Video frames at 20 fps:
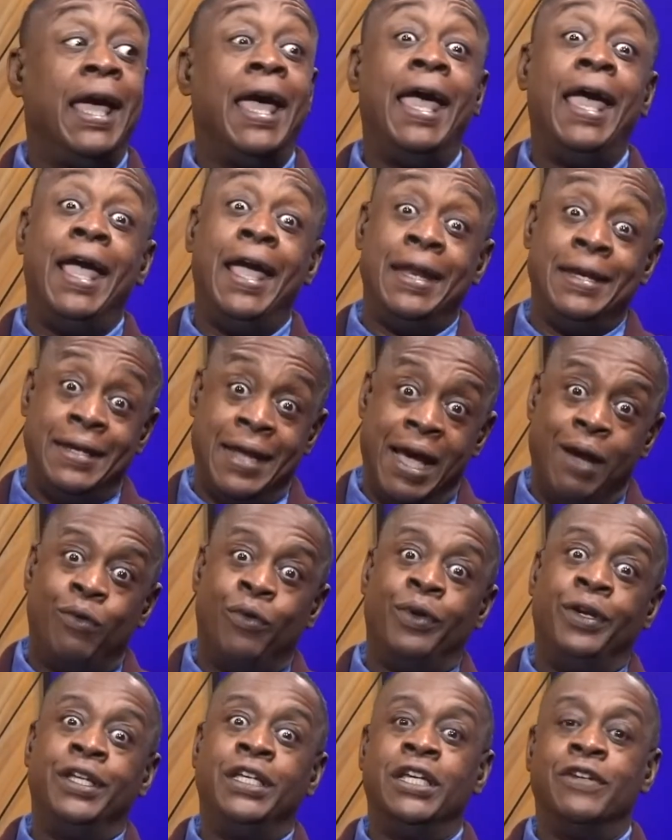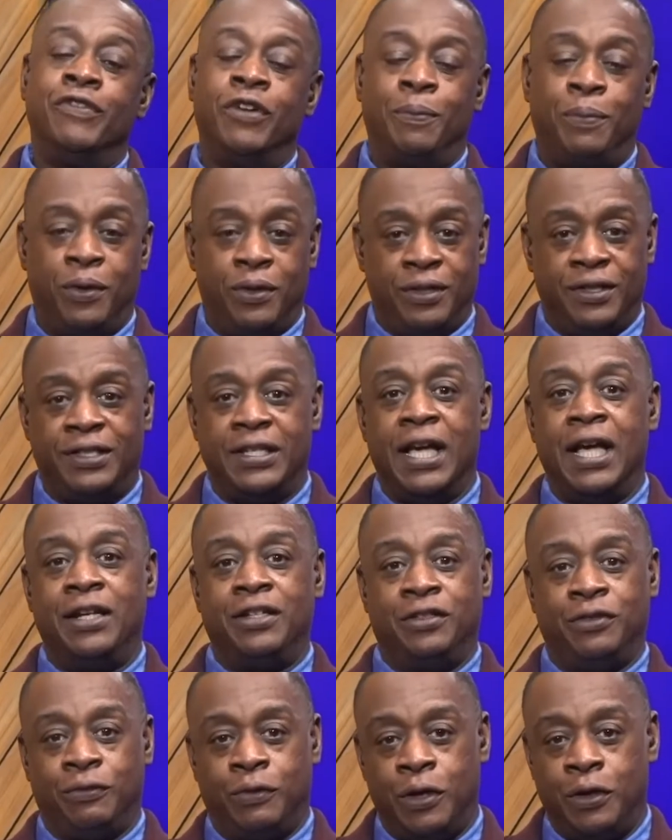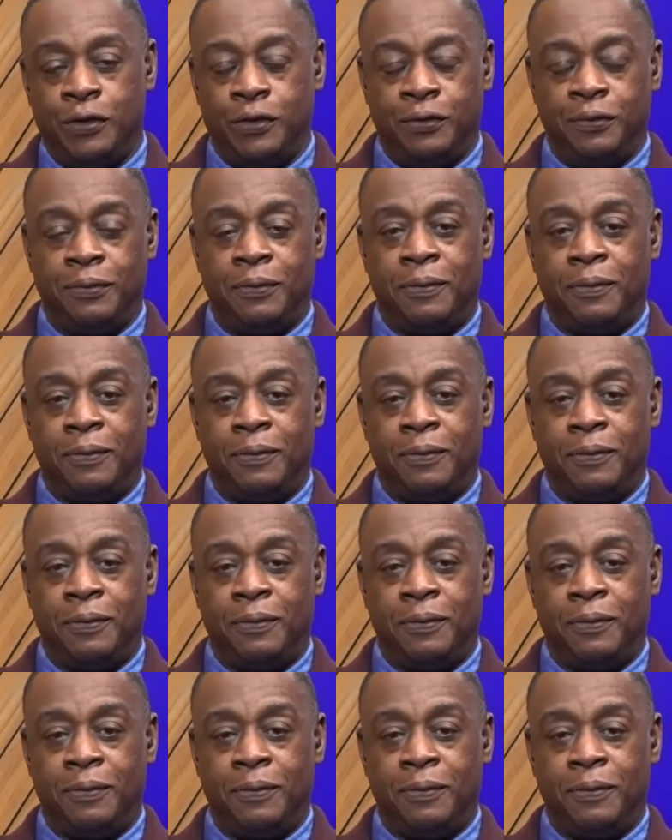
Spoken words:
and not want to give up on the side of the road.